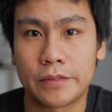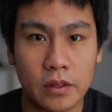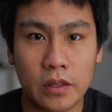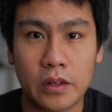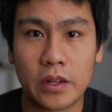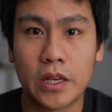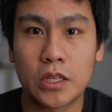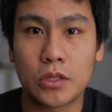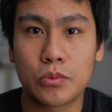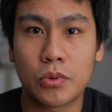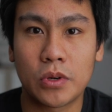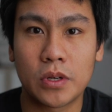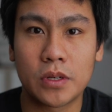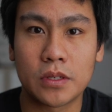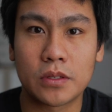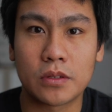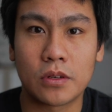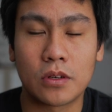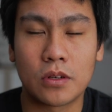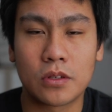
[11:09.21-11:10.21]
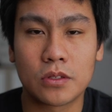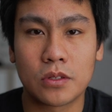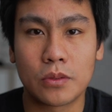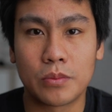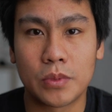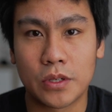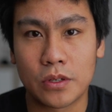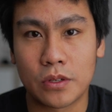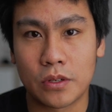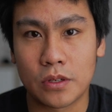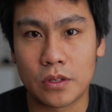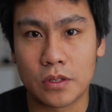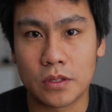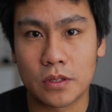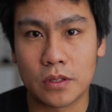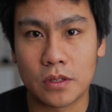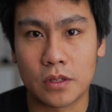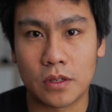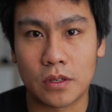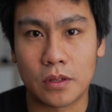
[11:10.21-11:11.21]
The next point is also
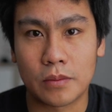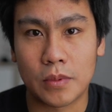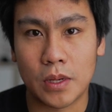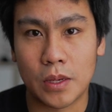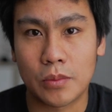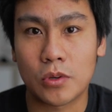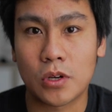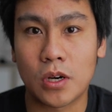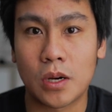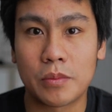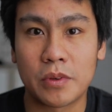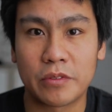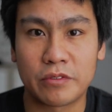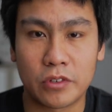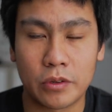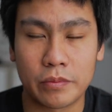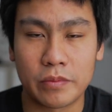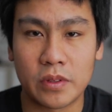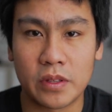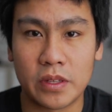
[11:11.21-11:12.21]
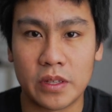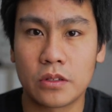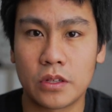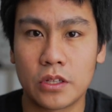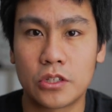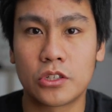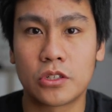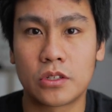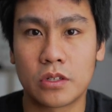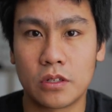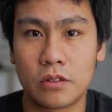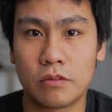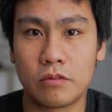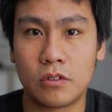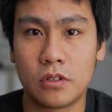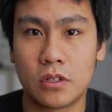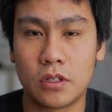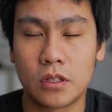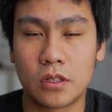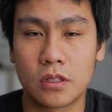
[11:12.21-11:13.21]
because I'm coming from the digital
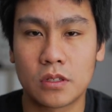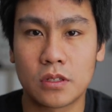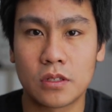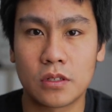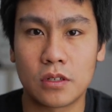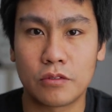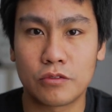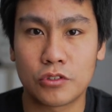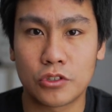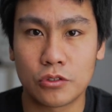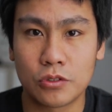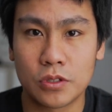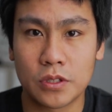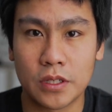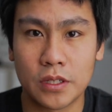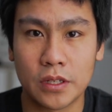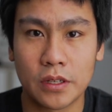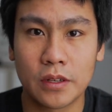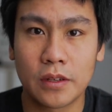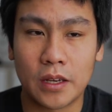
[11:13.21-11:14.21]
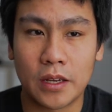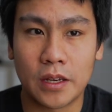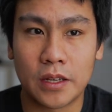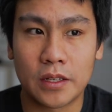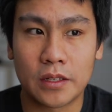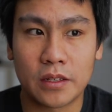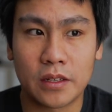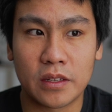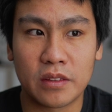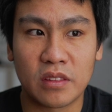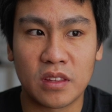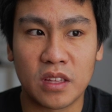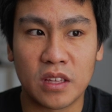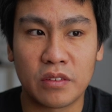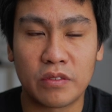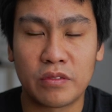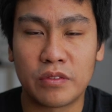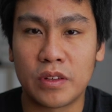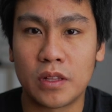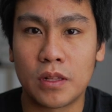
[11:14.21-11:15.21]
world of shooting, and in the
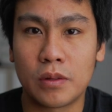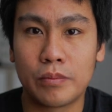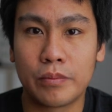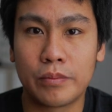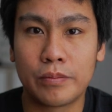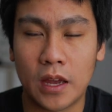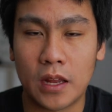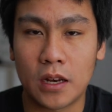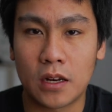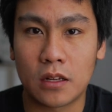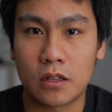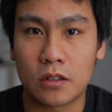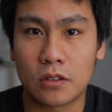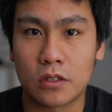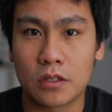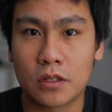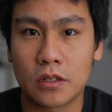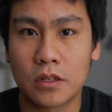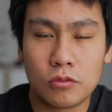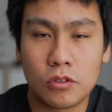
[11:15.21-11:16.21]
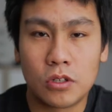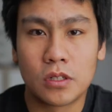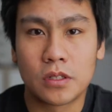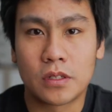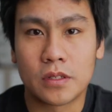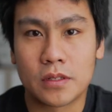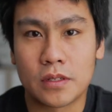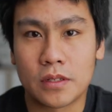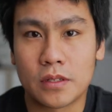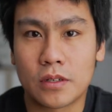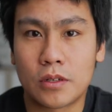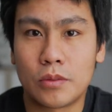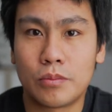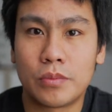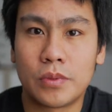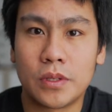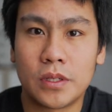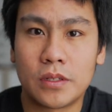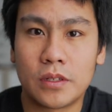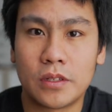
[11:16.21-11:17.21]
film analog world is a
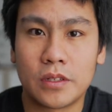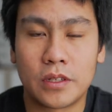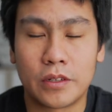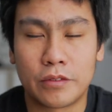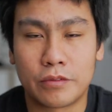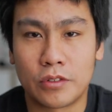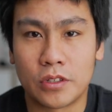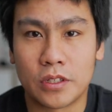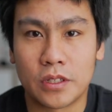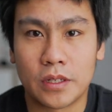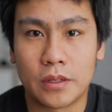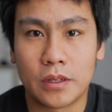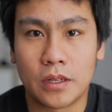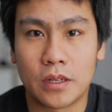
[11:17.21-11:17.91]
completely different